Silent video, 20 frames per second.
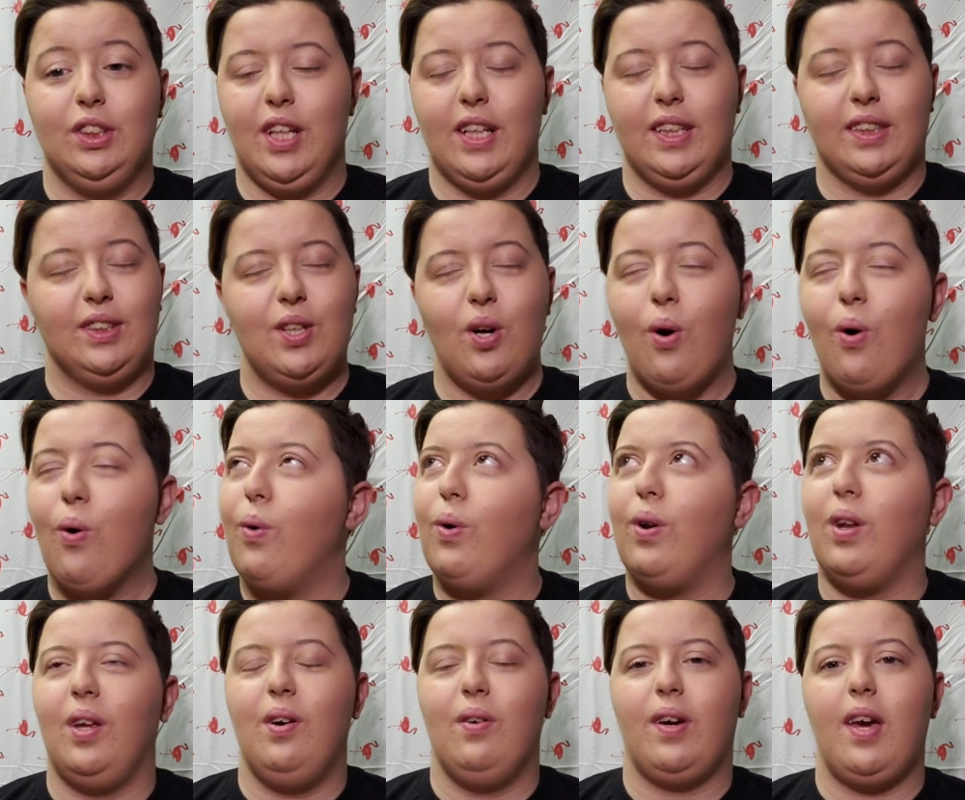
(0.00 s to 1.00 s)
That's
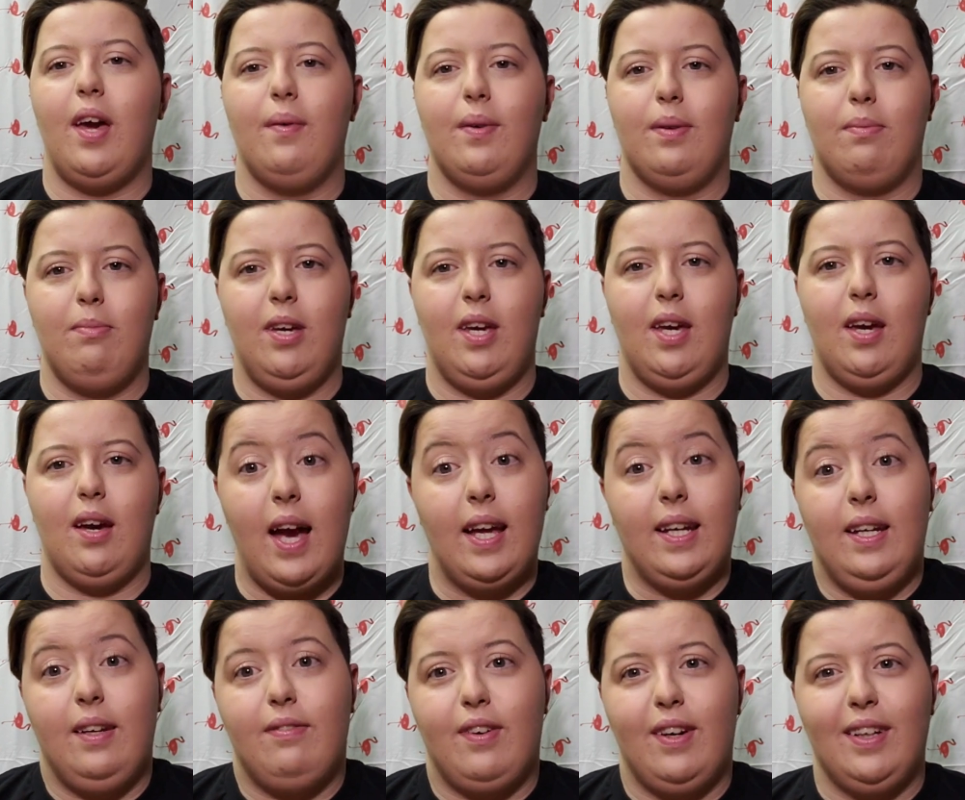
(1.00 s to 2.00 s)
totally okay with me. I
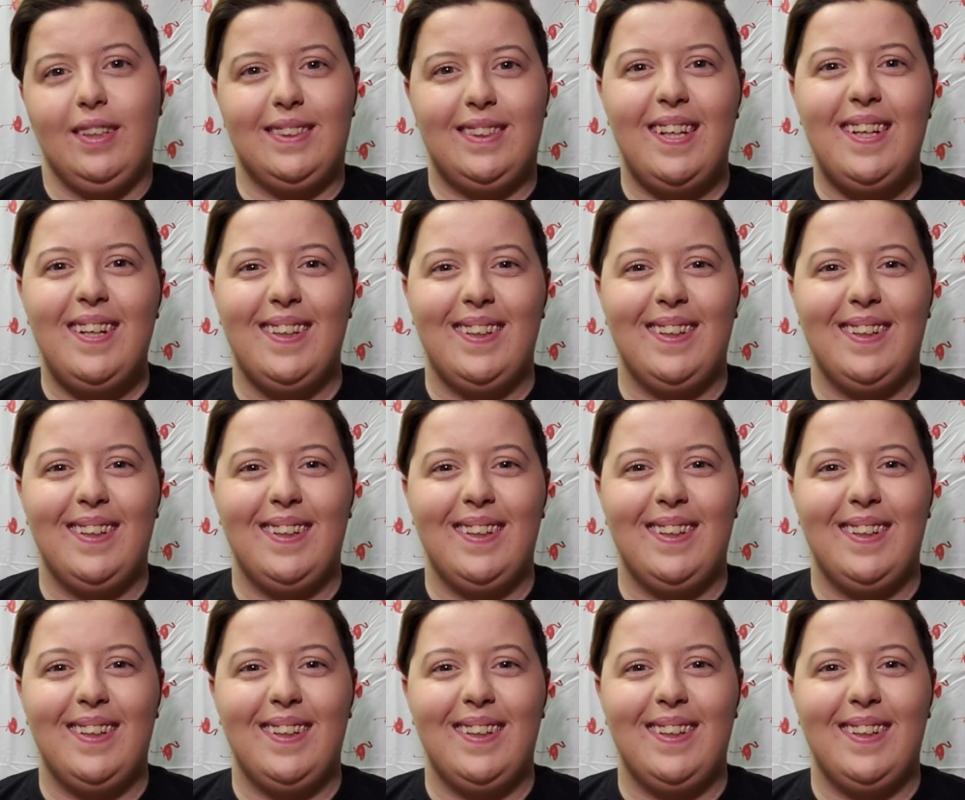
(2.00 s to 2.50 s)
need friends.